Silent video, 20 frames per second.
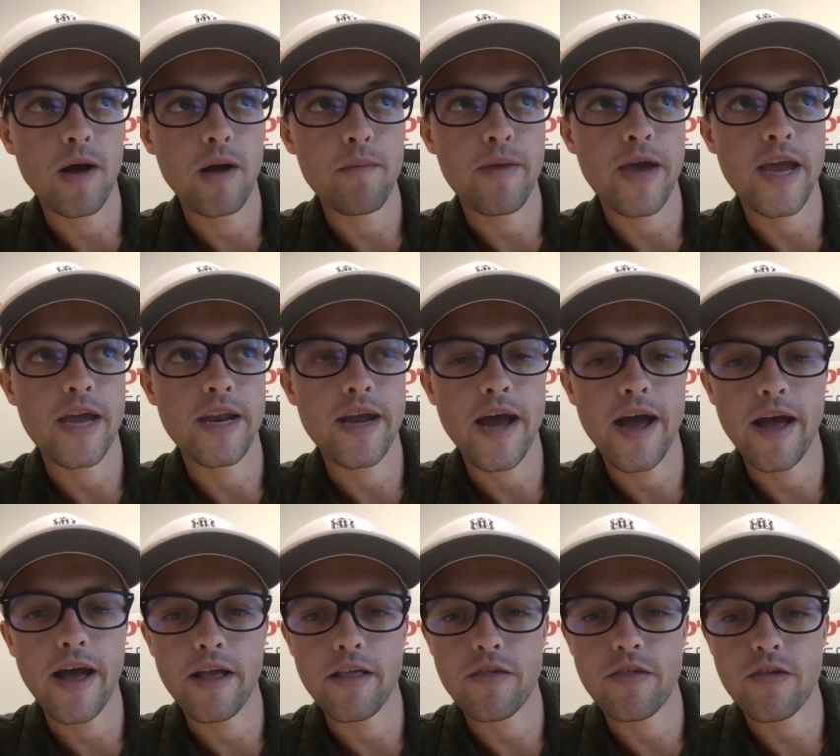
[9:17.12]
paid
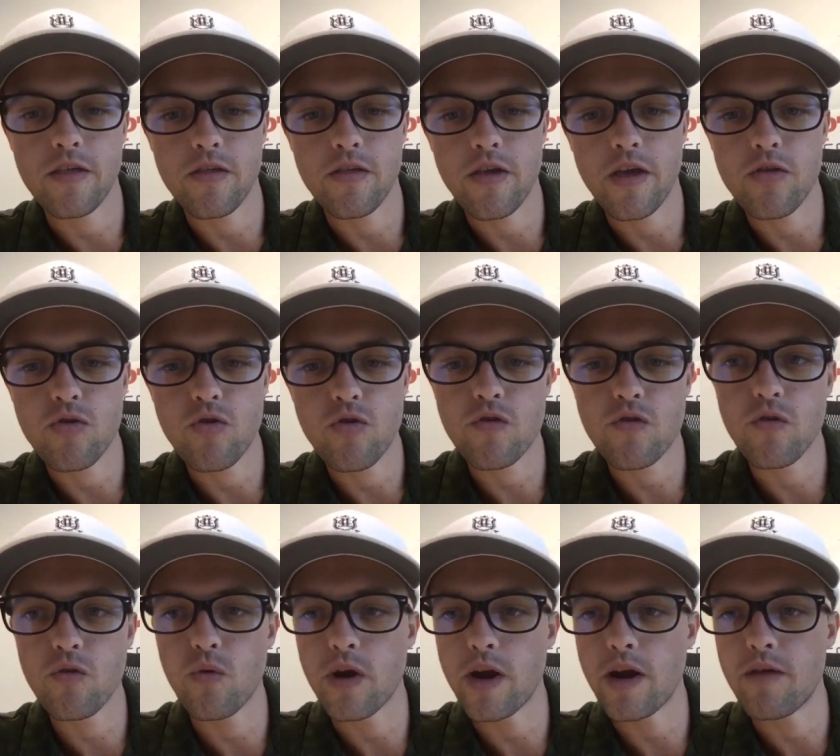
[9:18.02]
ads and, and just
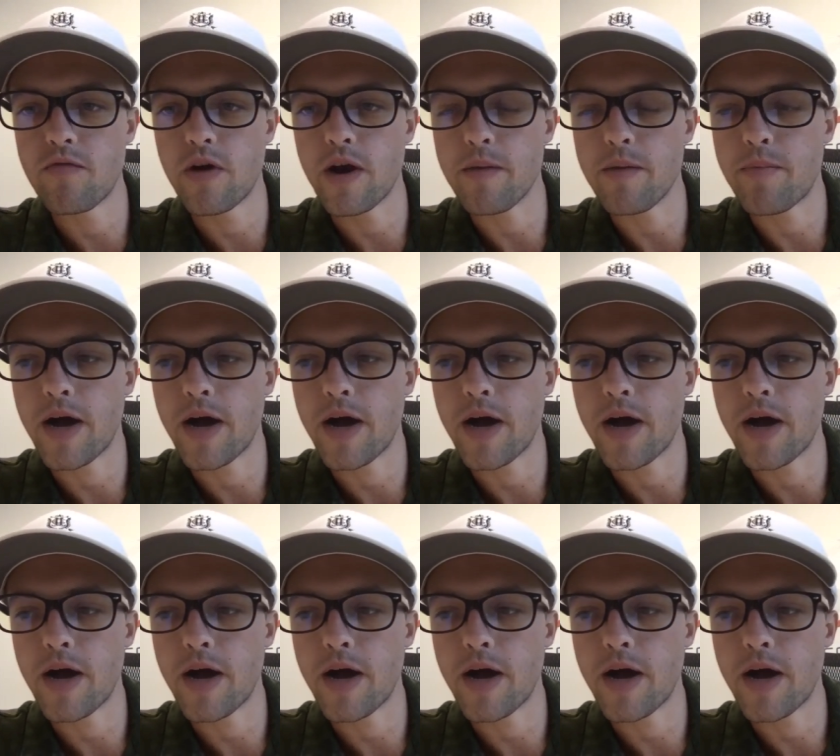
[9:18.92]
do whatever I